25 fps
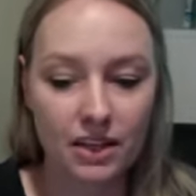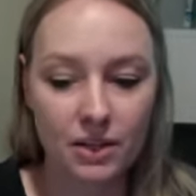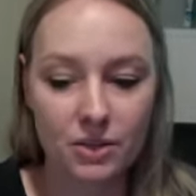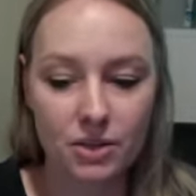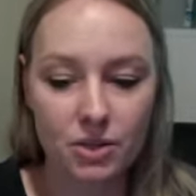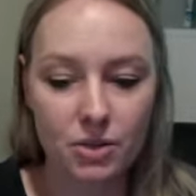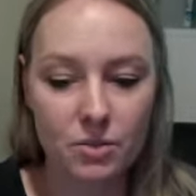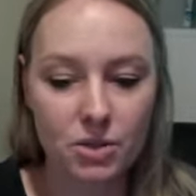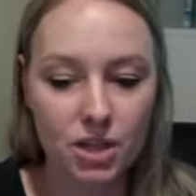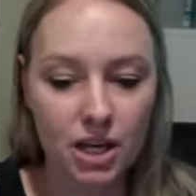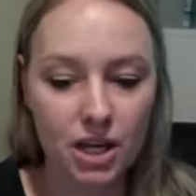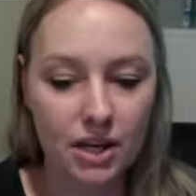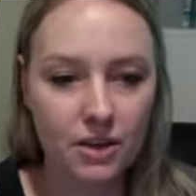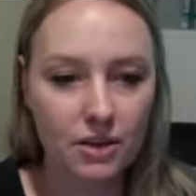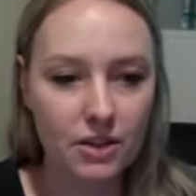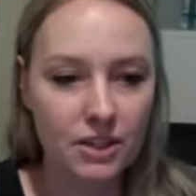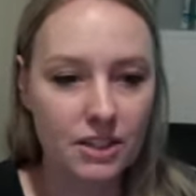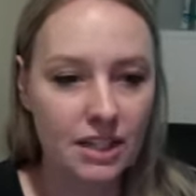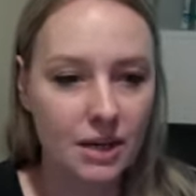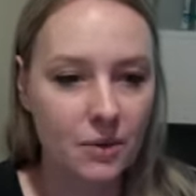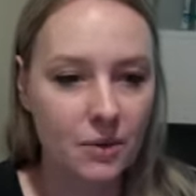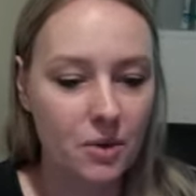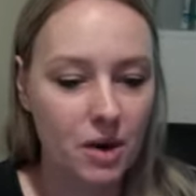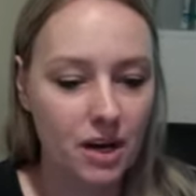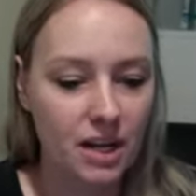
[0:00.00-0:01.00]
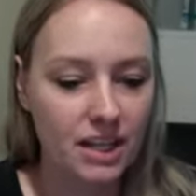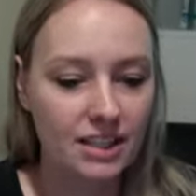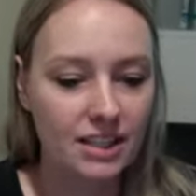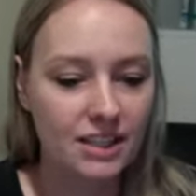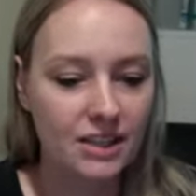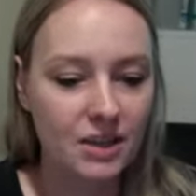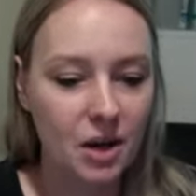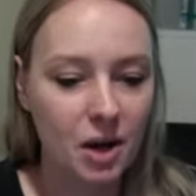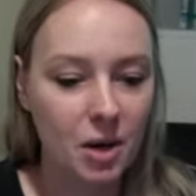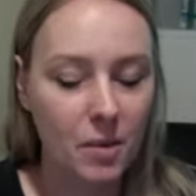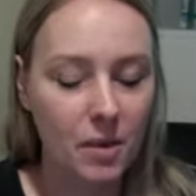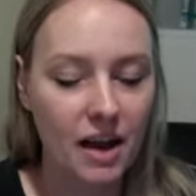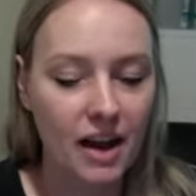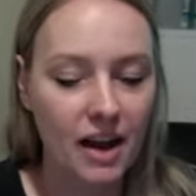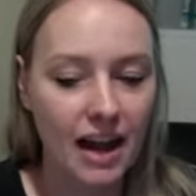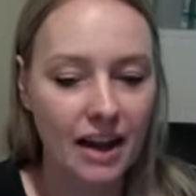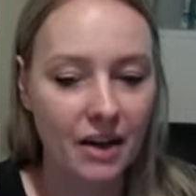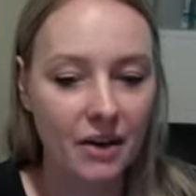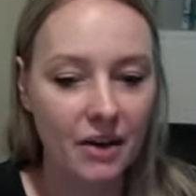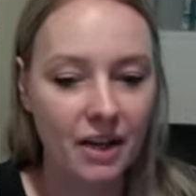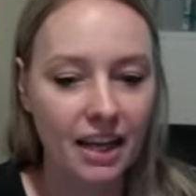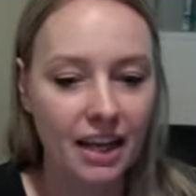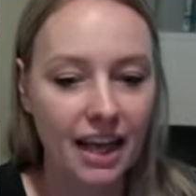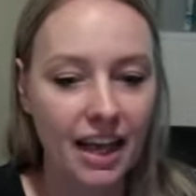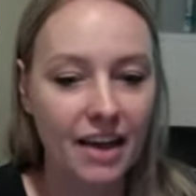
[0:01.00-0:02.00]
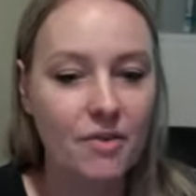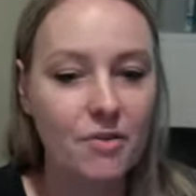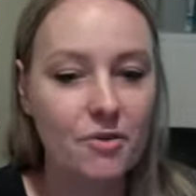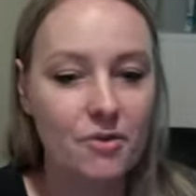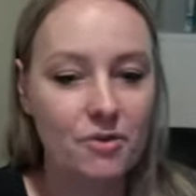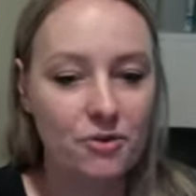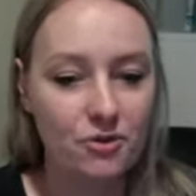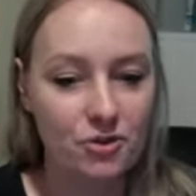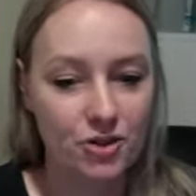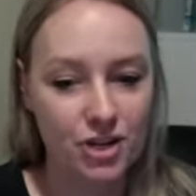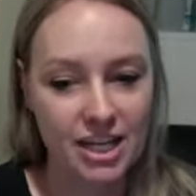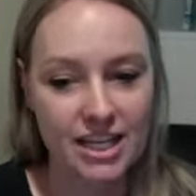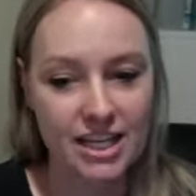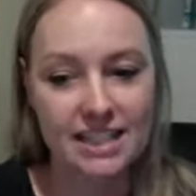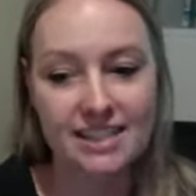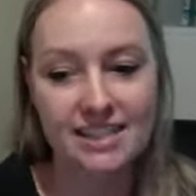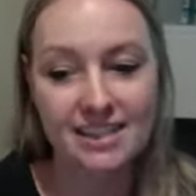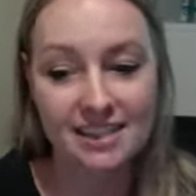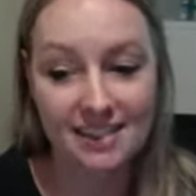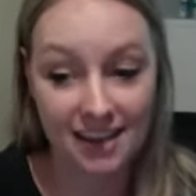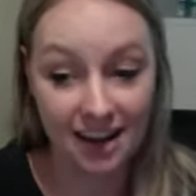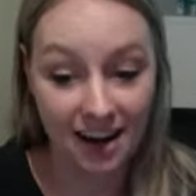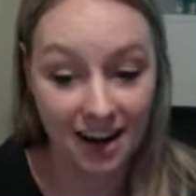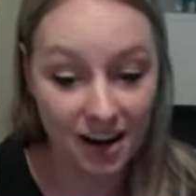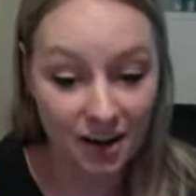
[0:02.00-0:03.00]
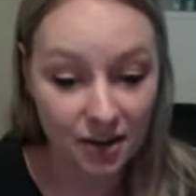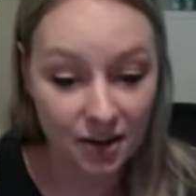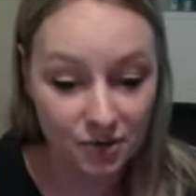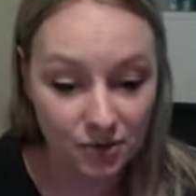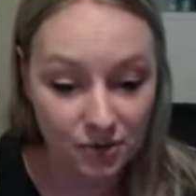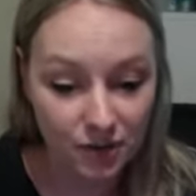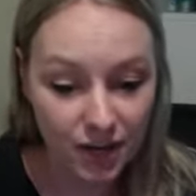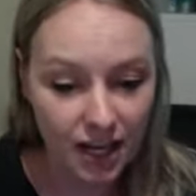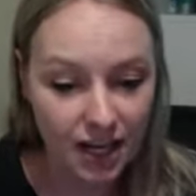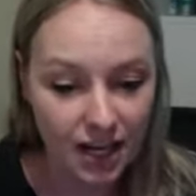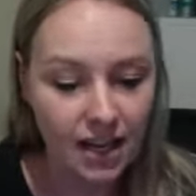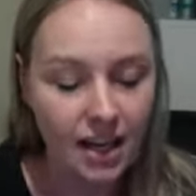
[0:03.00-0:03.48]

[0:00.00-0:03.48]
YouTube channel is I wanted to talk about how to get free stuff.